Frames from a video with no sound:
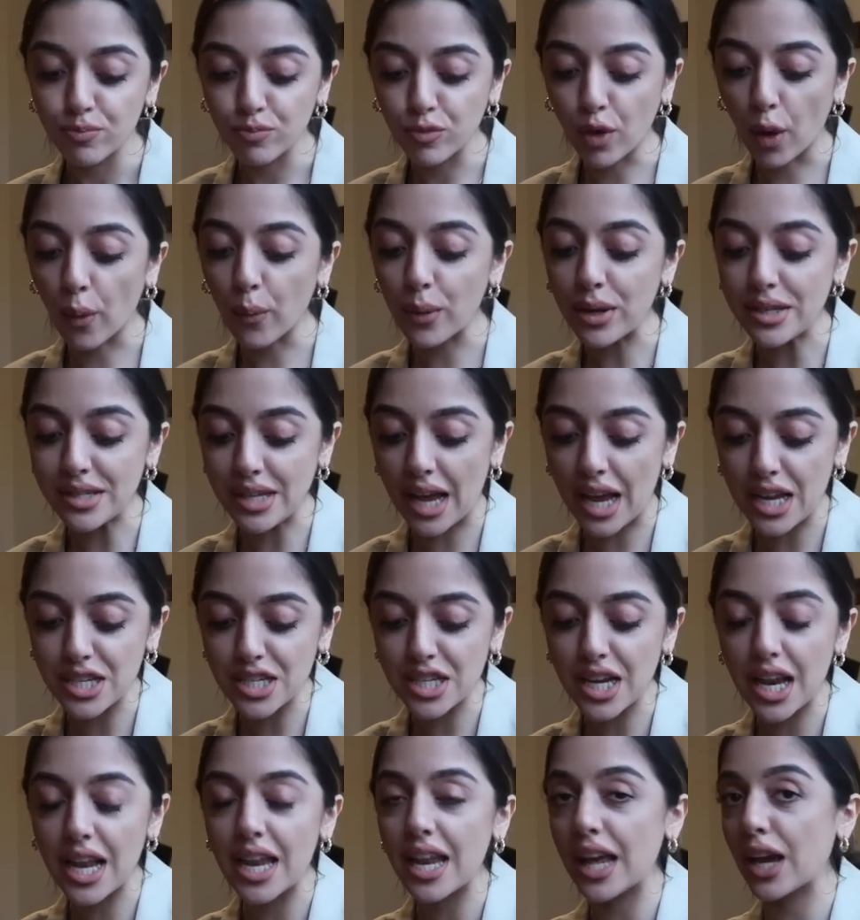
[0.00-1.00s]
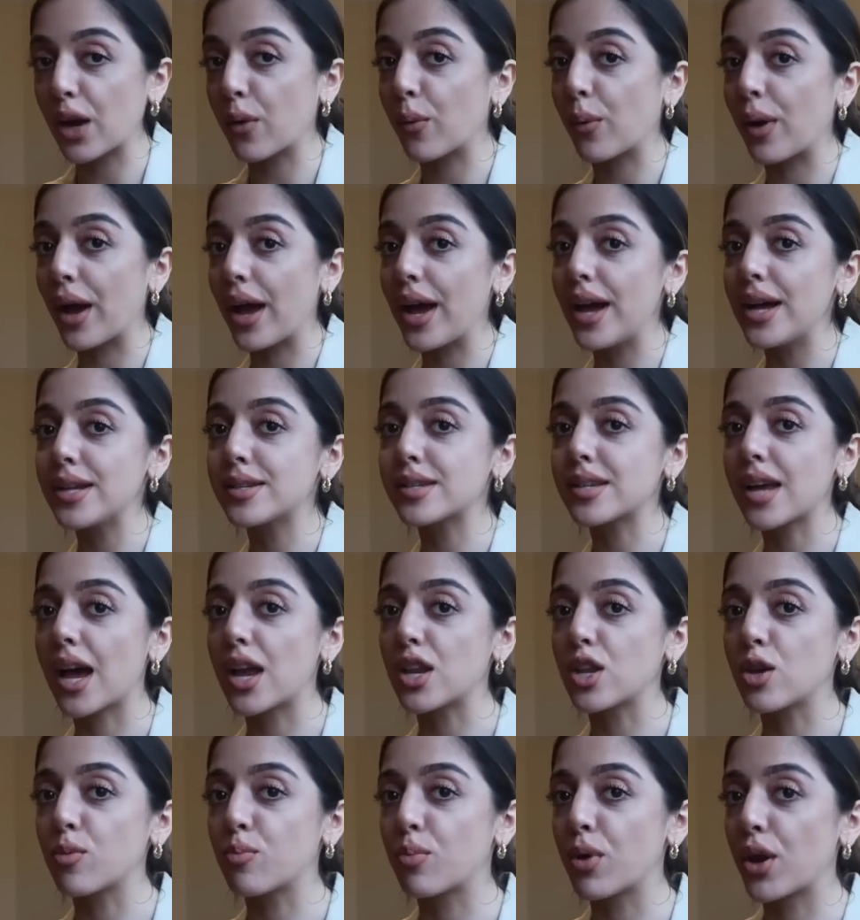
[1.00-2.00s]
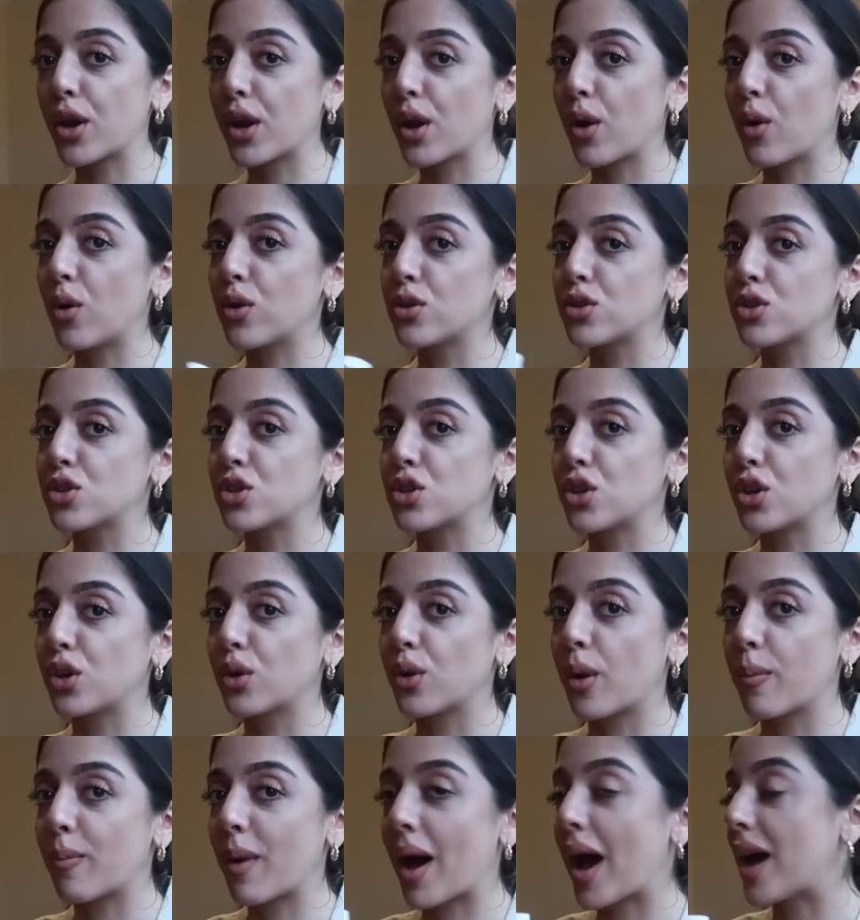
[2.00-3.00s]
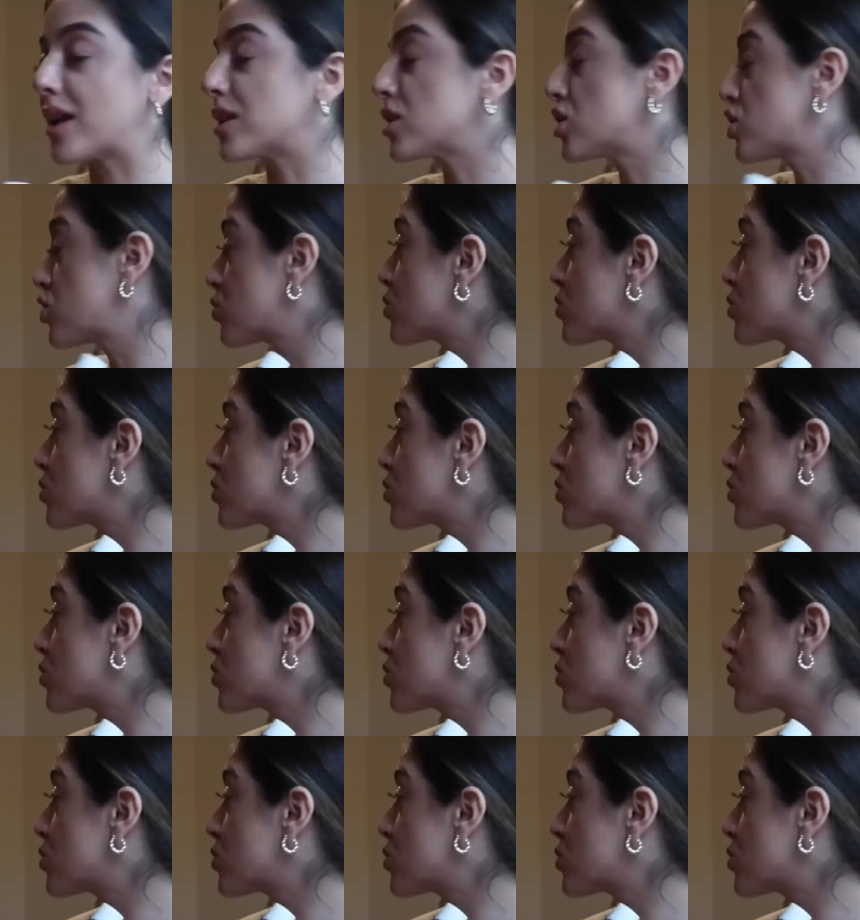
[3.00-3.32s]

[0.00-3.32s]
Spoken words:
No, it's actually a liquid and you put it onto a pad.